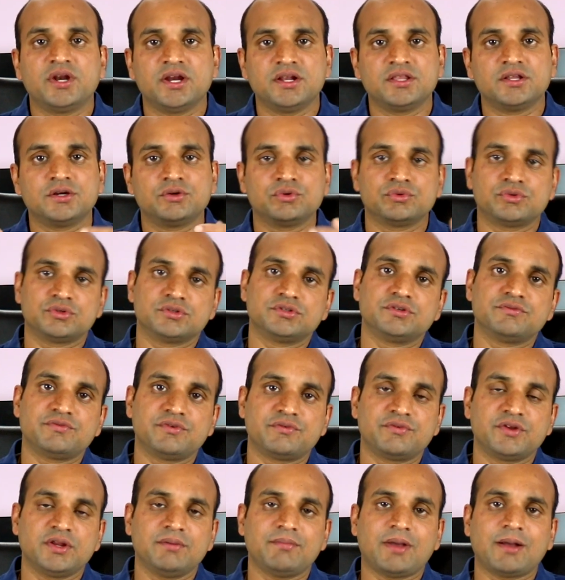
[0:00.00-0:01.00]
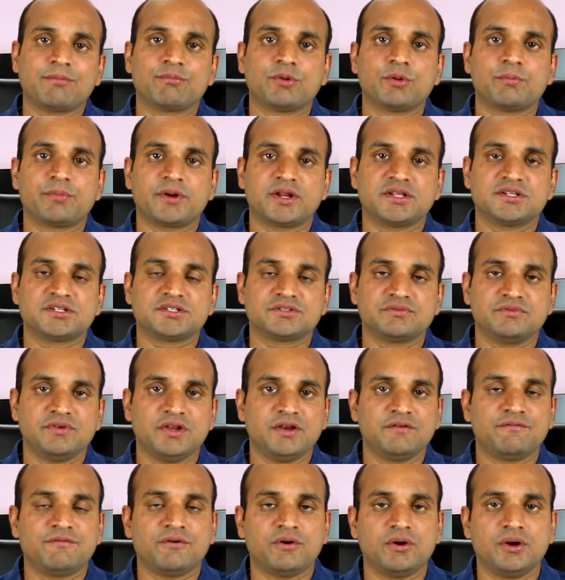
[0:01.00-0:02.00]
and the 2015 MacBook prices
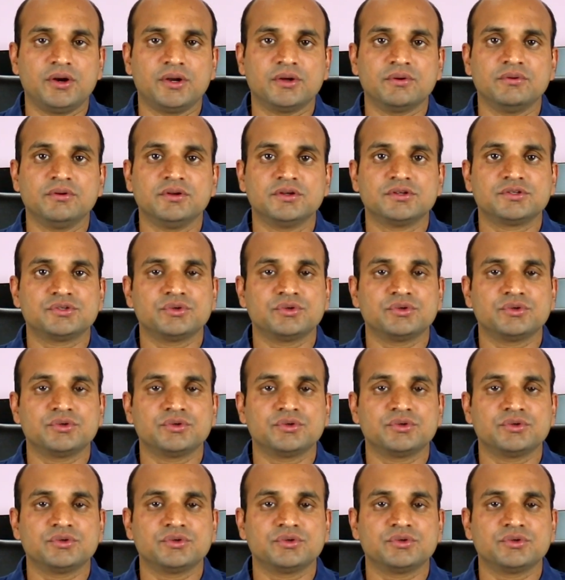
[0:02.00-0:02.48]
will fall down.